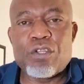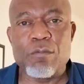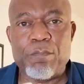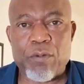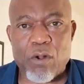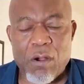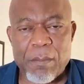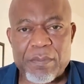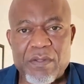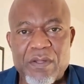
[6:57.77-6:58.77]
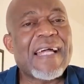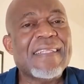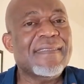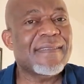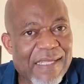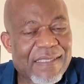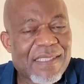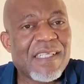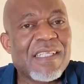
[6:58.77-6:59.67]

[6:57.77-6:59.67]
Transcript: the prompt and act.